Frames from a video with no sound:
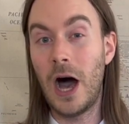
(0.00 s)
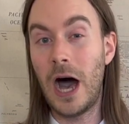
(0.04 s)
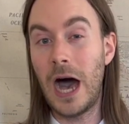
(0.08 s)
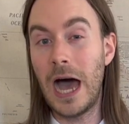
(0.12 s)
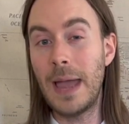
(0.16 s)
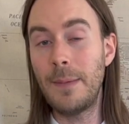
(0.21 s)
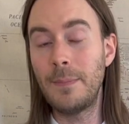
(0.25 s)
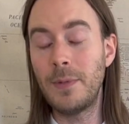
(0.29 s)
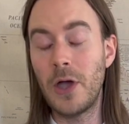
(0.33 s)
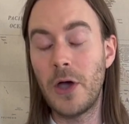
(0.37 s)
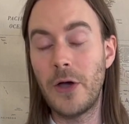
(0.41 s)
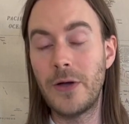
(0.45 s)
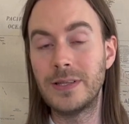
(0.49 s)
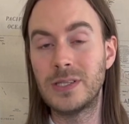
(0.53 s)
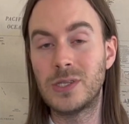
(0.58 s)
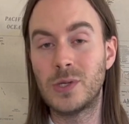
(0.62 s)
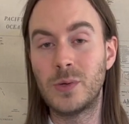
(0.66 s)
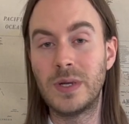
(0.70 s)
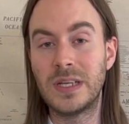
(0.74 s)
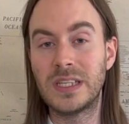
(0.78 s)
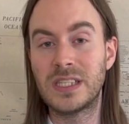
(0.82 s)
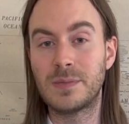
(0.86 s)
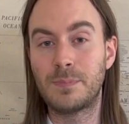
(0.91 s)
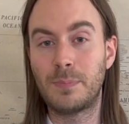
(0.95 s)
I'm going
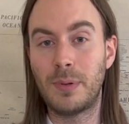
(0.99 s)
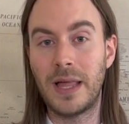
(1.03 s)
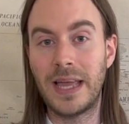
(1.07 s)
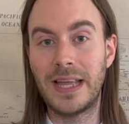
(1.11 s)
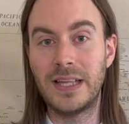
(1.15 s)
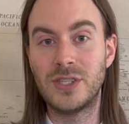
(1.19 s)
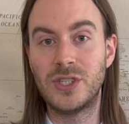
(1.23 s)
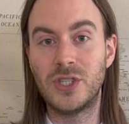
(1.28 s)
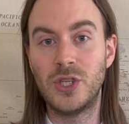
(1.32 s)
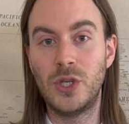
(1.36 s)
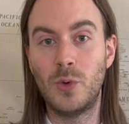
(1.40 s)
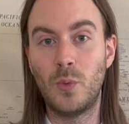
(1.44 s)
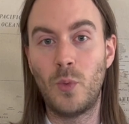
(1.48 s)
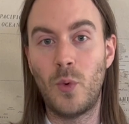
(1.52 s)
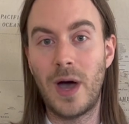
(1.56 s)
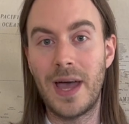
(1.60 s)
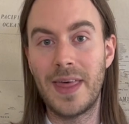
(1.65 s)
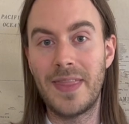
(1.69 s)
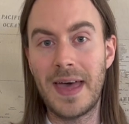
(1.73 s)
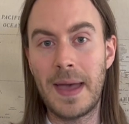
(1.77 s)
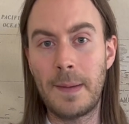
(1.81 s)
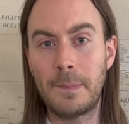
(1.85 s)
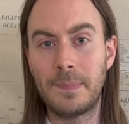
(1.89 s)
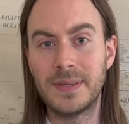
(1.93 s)
to explain to you
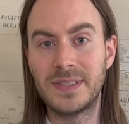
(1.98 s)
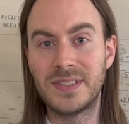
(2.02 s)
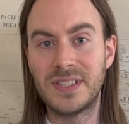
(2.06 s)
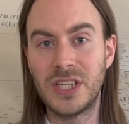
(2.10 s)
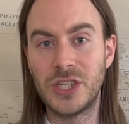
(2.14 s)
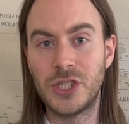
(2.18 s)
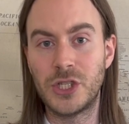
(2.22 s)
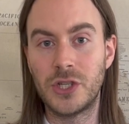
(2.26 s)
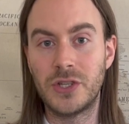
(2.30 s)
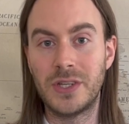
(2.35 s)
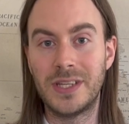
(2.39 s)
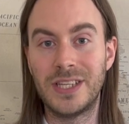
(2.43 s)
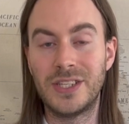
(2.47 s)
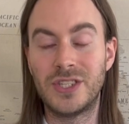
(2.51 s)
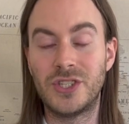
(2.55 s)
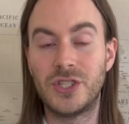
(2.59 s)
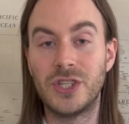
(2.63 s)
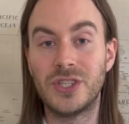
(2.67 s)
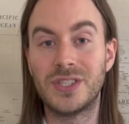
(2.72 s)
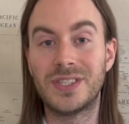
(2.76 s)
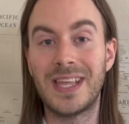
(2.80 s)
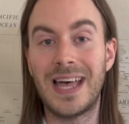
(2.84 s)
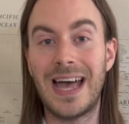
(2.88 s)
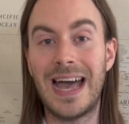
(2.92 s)
why that position is
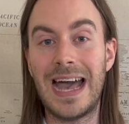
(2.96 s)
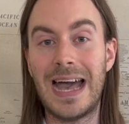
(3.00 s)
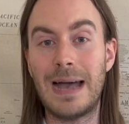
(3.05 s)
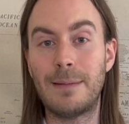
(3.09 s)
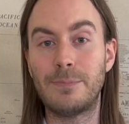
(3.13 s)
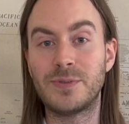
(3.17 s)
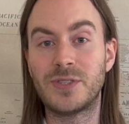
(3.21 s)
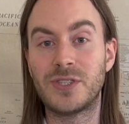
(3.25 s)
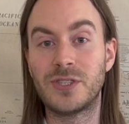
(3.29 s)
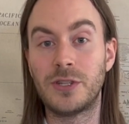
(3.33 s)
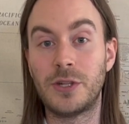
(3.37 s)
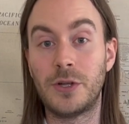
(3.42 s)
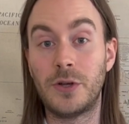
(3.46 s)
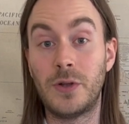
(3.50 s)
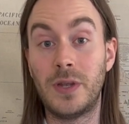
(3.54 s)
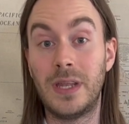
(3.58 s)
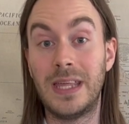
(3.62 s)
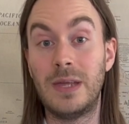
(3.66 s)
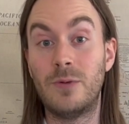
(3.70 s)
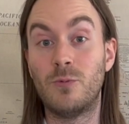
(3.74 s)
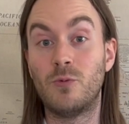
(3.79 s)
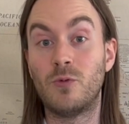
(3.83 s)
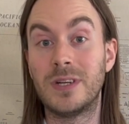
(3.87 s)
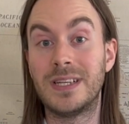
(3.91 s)
just
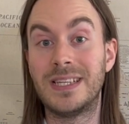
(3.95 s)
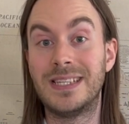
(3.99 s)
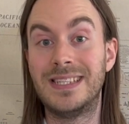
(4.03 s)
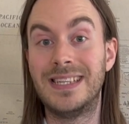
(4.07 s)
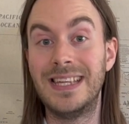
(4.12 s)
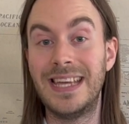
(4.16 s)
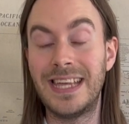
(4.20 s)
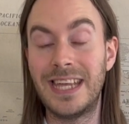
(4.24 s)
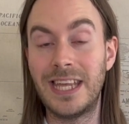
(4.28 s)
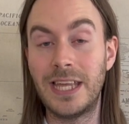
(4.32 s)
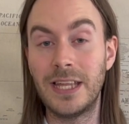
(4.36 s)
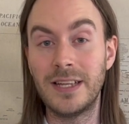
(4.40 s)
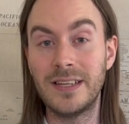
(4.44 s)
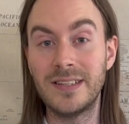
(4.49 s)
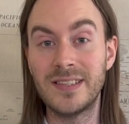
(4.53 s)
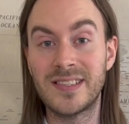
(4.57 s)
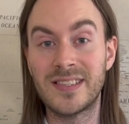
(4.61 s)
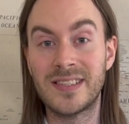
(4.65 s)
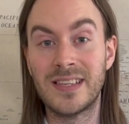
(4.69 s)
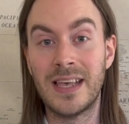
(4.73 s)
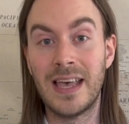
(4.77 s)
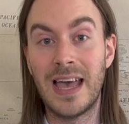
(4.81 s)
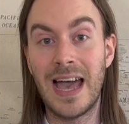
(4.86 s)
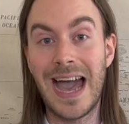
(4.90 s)
absolutely
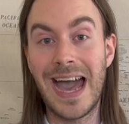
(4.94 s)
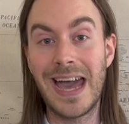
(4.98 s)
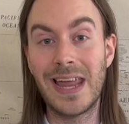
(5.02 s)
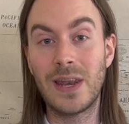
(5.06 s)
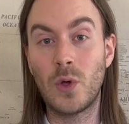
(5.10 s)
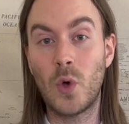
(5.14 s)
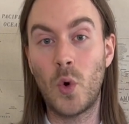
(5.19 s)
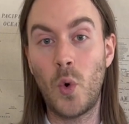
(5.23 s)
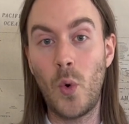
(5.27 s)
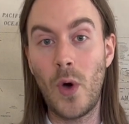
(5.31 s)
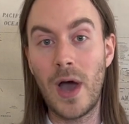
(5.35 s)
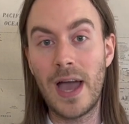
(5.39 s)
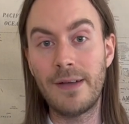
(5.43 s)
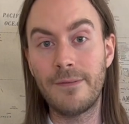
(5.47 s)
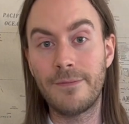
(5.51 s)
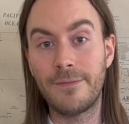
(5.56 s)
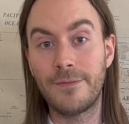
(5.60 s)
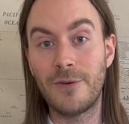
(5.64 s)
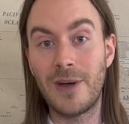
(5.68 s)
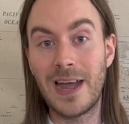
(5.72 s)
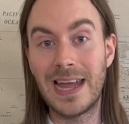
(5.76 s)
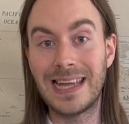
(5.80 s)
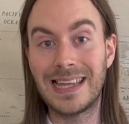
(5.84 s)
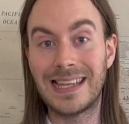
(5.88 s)
ridiculous and, quite
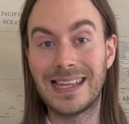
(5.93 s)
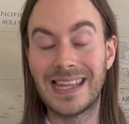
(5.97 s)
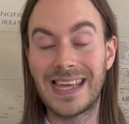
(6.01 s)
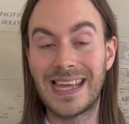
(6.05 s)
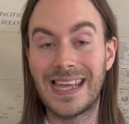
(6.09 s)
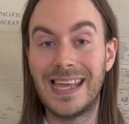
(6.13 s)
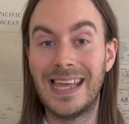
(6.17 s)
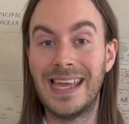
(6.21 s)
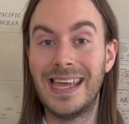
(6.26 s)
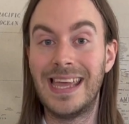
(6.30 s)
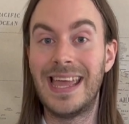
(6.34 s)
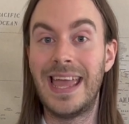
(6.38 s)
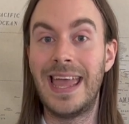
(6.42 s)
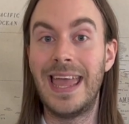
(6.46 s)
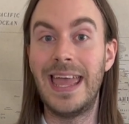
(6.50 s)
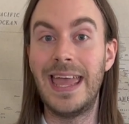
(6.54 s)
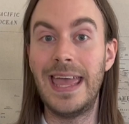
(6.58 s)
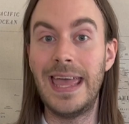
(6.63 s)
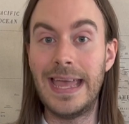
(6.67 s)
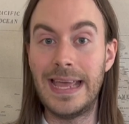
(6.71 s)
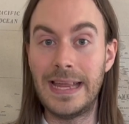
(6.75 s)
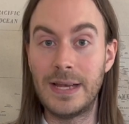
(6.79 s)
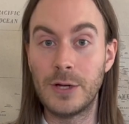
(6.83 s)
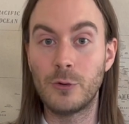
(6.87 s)
frankly,
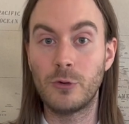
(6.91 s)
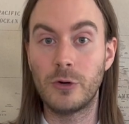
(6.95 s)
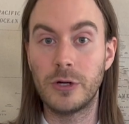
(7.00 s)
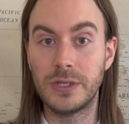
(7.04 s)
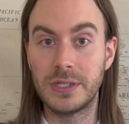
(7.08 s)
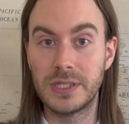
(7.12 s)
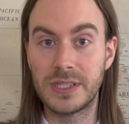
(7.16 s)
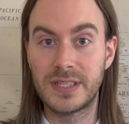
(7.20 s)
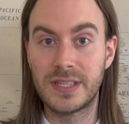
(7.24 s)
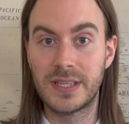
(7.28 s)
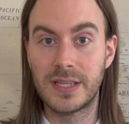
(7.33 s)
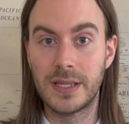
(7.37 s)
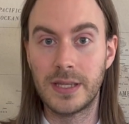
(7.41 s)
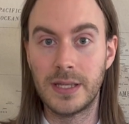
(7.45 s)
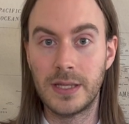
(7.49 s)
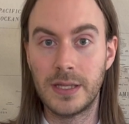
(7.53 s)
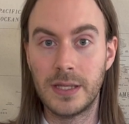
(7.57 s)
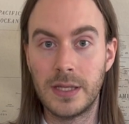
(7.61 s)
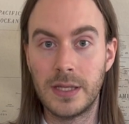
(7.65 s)
ignorant.